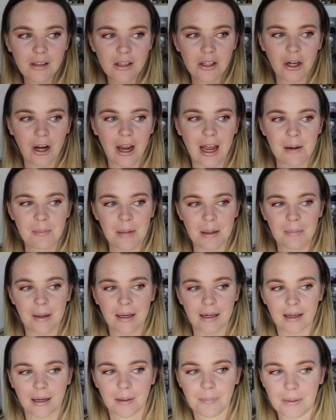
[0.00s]
you know, how my
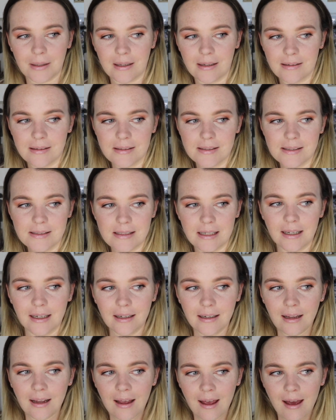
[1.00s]
makeup is
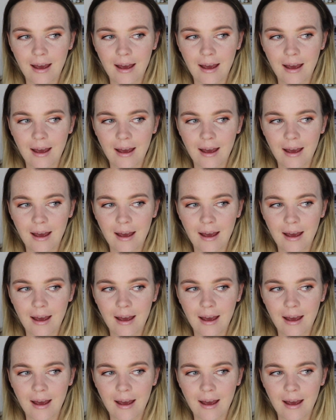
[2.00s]
sitting.